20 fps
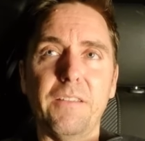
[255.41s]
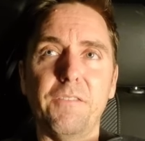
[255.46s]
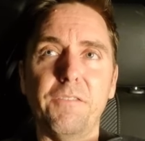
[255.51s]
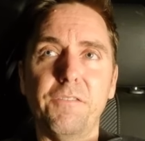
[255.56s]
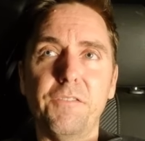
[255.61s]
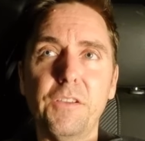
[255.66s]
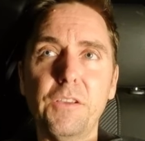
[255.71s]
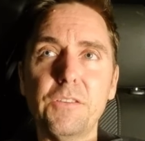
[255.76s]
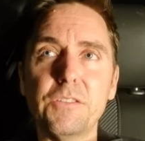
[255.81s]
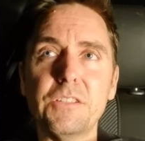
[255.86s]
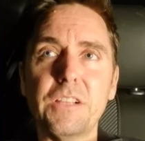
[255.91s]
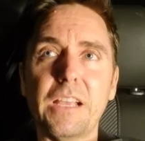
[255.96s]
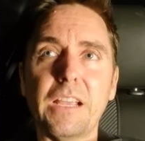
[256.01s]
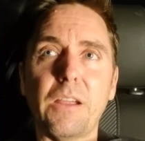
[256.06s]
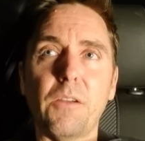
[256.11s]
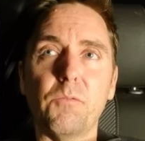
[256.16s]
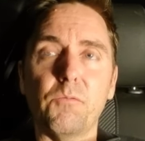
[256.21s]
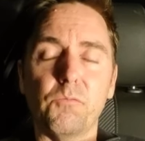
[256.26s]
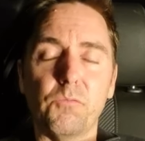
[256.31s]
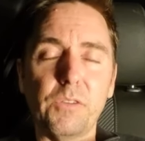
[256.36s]
It feels like
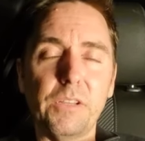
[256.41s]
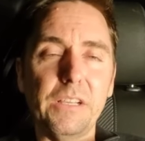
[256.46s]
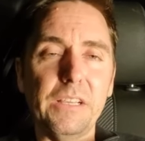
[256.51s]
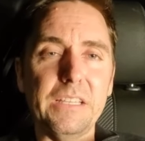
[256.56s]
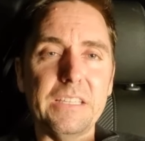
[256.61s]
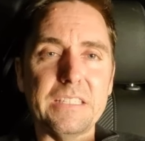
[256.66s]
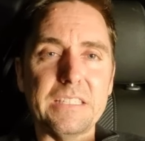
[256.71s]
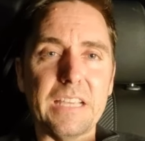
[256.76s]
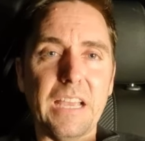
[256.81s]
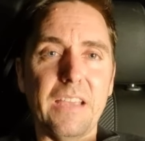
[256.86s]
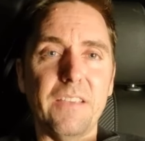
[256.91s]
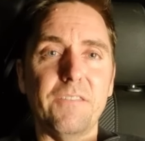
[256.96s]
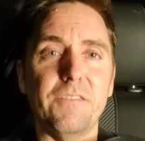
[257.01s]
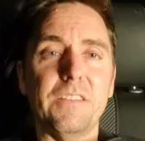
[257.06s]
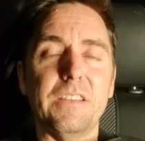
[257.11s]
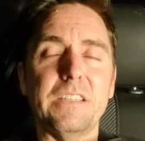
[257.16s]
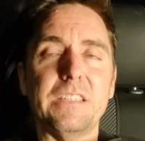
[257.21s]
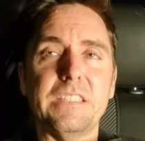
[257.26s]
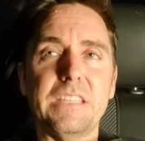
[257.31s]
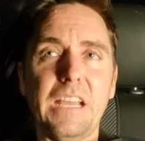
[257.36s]
a really
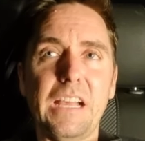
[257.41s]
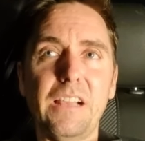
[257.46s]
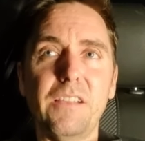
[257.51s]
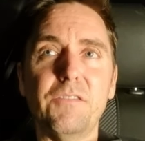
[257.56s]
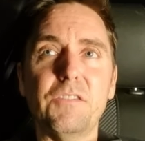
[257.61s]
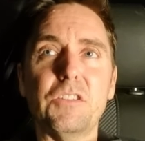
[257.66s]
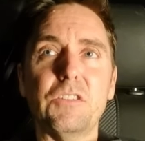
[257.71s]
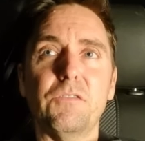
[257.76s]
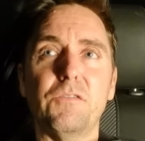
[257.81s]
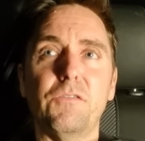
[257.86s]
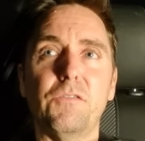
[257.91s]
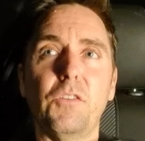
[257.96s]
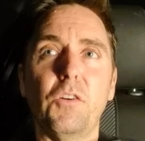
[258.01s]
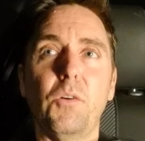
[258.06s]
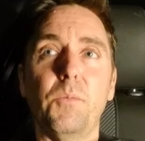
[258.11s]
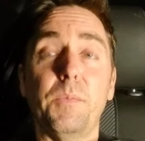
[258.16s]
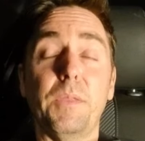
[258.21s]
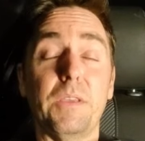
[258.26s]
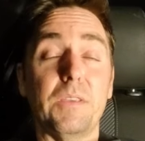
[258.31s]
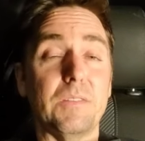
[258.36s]
safe television
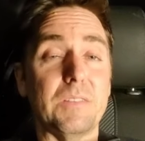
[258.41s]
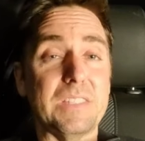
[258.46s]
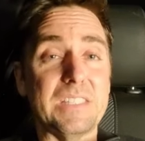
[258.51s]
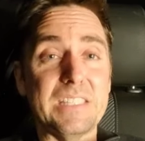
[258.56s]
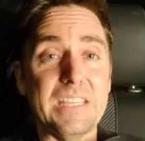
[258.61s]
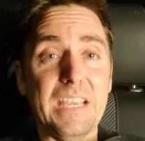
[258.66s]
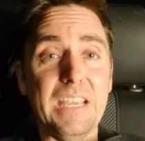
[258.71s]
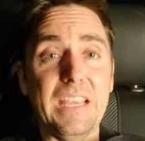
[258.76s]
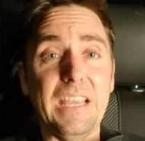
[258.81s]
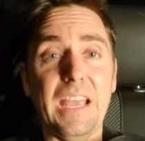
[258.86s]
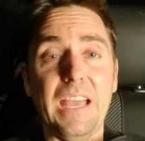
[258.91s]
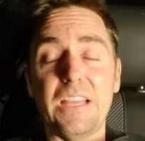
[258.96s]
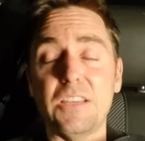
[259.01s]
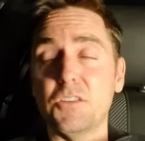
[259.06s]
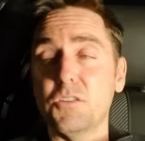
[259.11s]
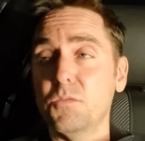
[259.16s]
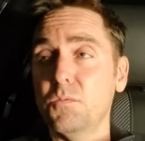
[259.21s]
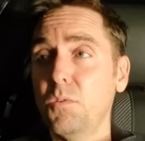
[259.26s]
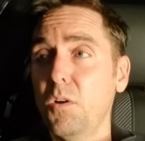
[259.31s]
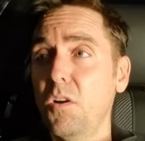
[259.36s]
film that you'd see
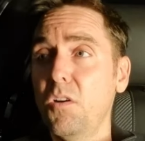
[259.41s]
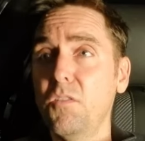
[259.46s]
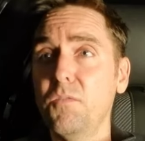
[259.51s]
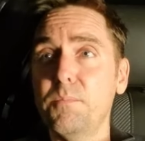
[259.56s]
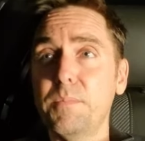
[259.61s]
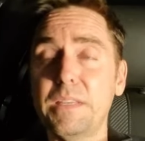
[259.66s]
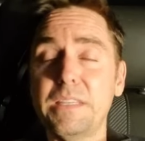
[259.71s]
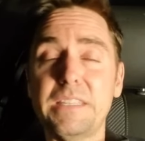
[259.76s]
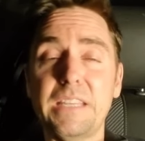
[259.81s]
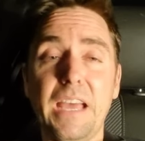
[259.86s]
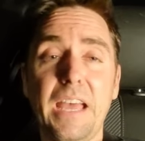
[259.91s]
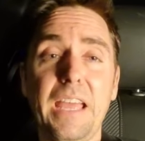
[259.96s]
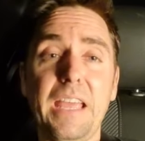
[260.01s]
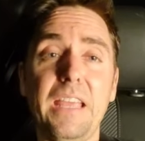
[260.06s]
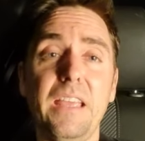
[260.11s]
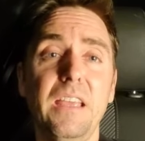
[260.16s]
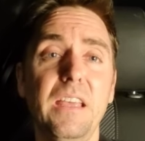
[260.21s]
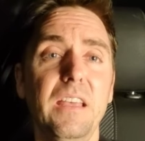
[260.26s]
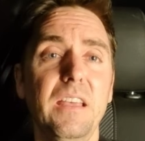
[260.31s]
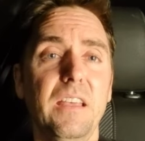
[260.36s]
at 12
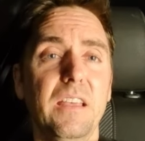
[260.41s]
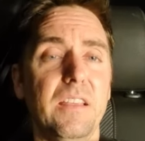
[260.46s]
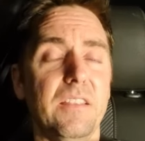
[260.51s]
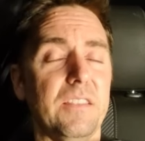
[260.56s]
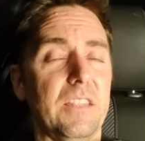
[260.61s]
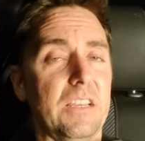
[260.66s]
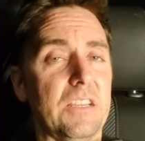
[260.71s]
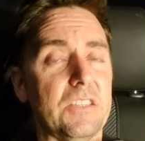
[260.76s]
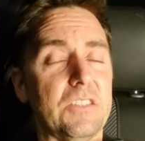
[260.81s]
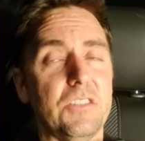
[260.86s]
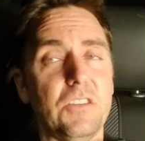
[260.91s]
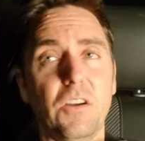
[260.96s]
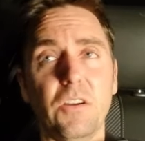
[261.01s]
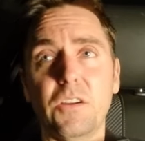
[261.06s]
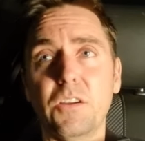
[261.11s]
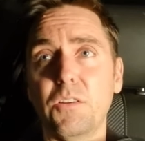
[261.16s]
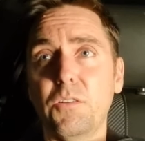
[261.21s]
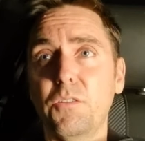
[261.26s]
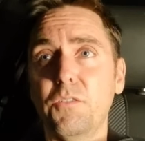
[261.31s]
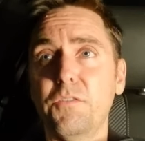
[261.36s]
midday that is not
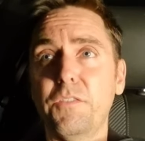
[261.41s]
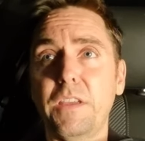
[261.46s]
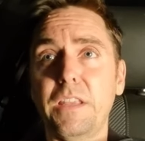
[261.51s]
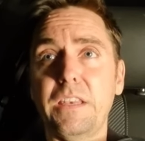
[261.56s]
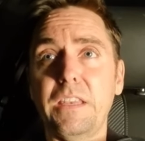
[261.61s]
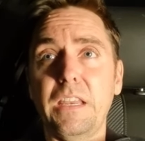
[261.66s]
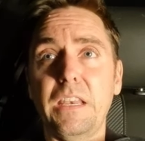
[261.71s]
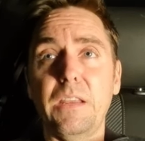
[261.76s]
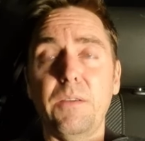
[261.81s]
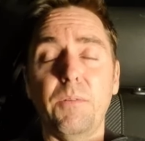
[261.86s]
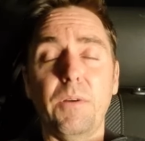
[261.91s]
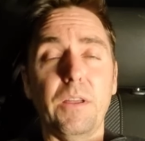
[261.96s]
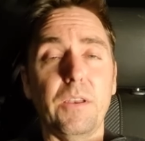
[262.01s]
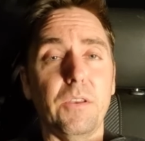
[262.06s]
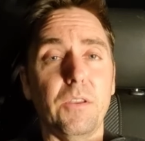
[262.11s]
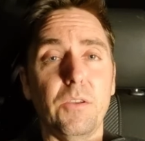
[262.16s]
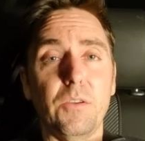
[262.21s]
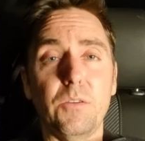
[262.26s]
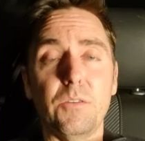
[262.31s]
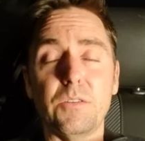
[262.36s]
going to offend
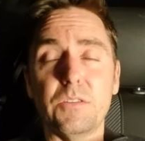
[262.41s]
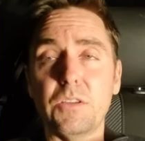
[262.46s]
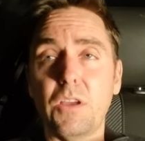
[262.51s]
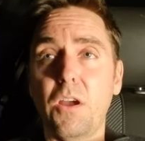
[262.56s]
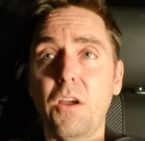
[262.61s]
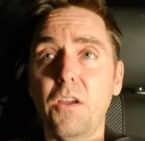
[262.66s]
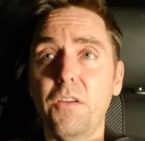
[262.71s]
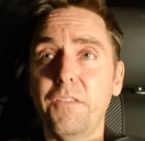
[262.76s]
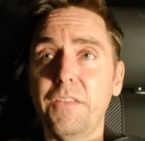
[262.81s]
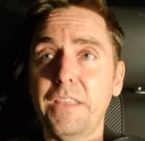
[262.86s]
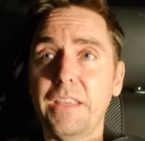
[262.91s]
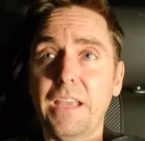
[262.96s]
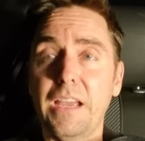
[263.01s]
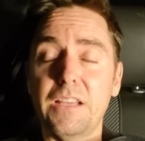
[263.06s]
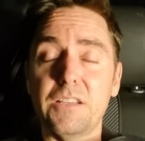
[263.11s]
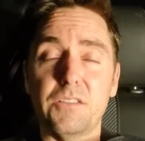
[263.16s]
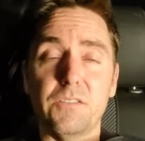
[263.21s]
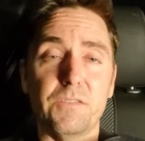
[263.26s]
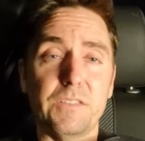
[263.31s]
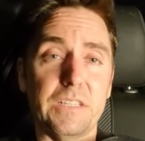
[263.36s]
anyone who's over the
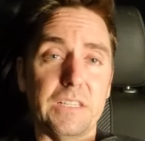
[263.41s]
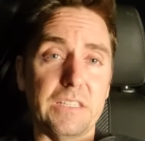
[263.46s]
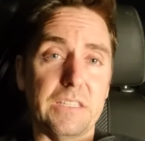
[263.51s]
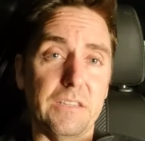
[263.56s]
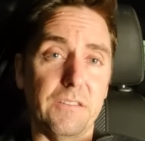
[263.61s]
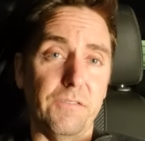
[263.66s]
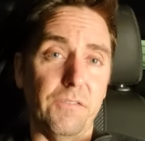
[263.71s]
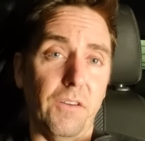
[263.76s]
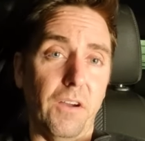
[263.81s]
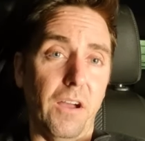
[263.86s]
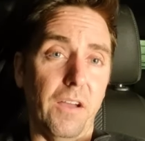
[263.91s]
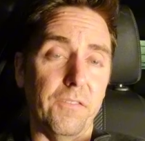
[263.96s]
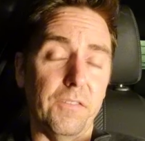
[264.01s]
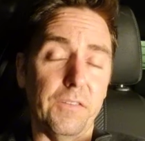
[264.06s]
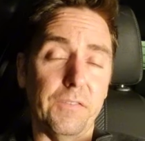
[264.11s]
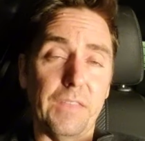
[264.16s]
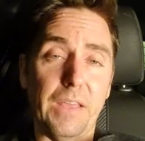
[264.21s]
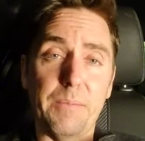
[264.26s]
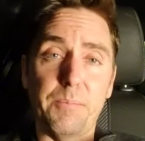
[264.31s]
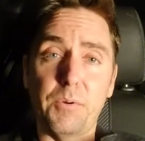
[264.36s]
age of 65
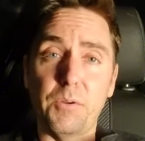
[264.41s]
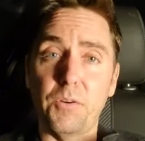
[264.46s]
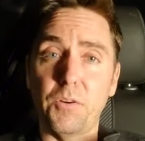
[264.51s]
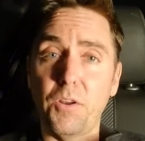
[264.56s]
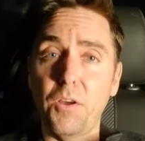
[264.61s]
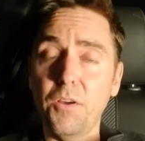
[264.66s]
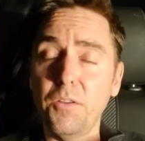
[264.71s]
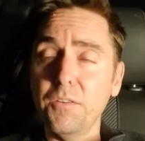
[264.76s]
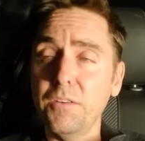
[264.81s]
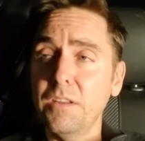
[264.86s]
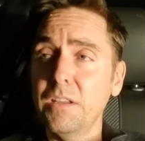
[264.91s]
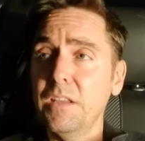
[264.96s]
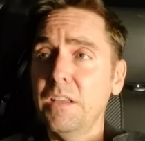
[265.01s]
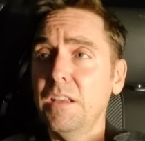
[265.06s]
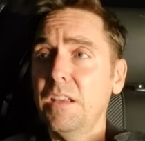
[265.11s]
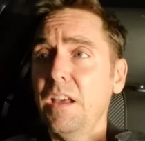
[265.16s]
if they put it on